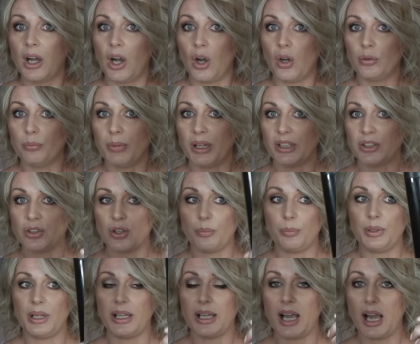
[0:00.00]
on my
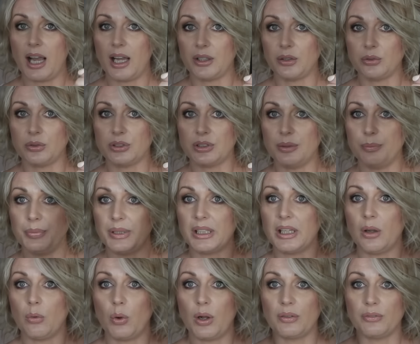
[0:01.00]
top layer I used the
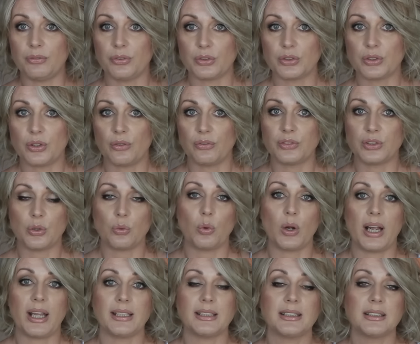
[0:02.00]
bigger one for softer
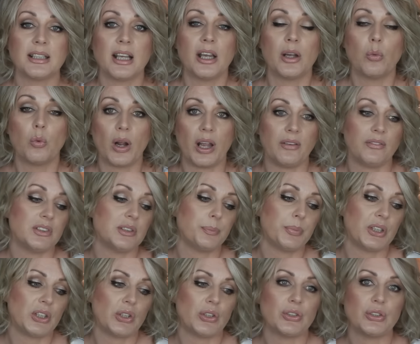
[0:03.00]
waist waves
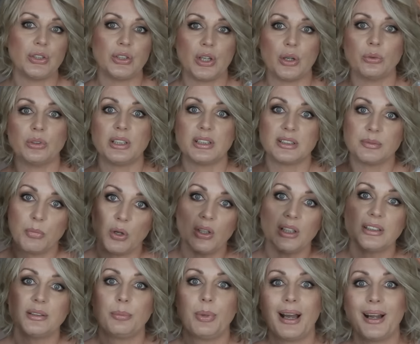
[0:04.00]
because you know the
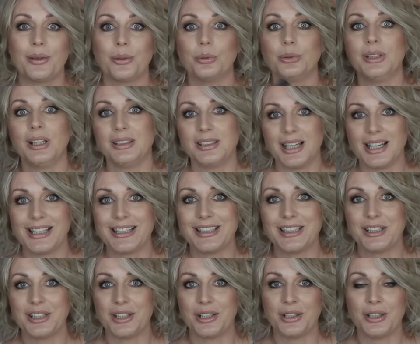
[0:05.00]
smaller the barrel the
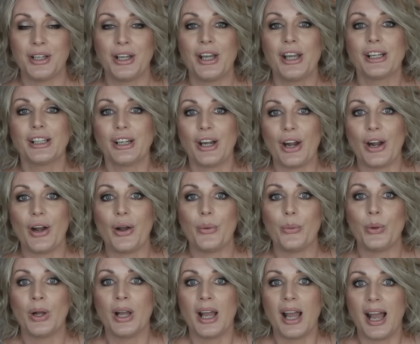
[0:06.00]
tighter the
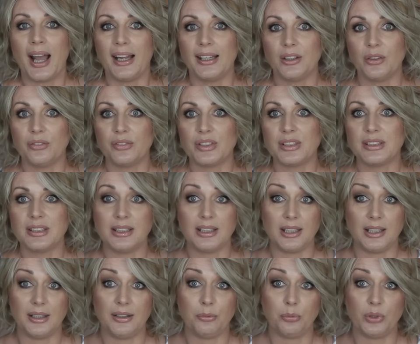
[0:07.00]
curl, and
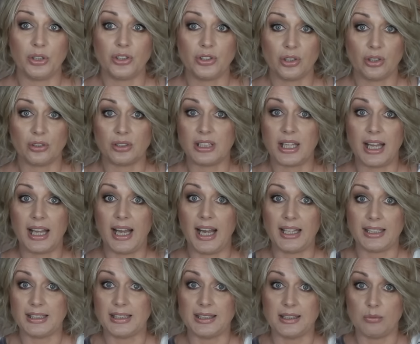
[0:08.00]
obviously with short hair
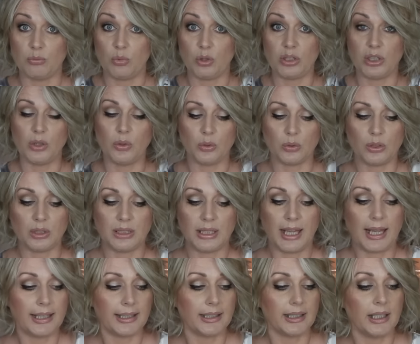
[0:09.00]
I didn't want to look
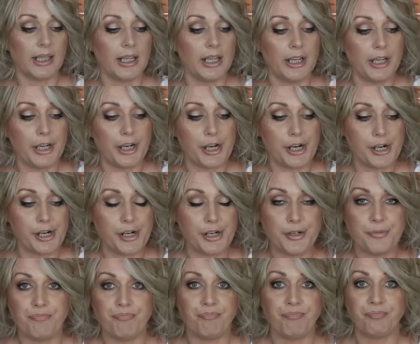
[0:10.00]
like
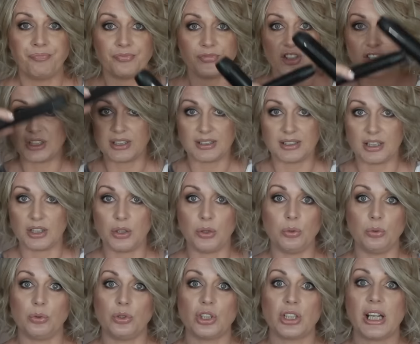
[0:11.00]
um, just a
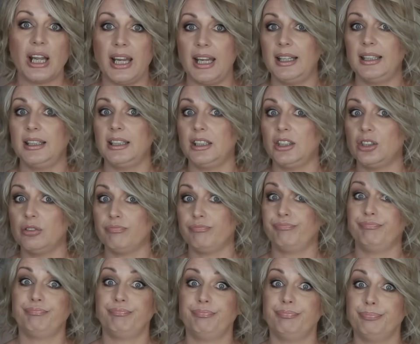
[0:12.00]
huge curly
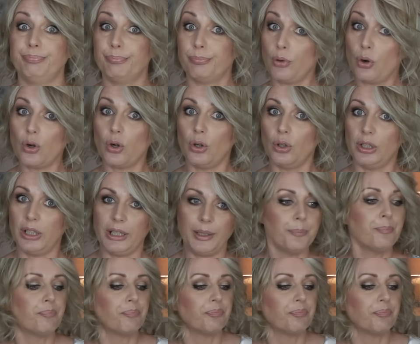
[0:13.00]
broccoli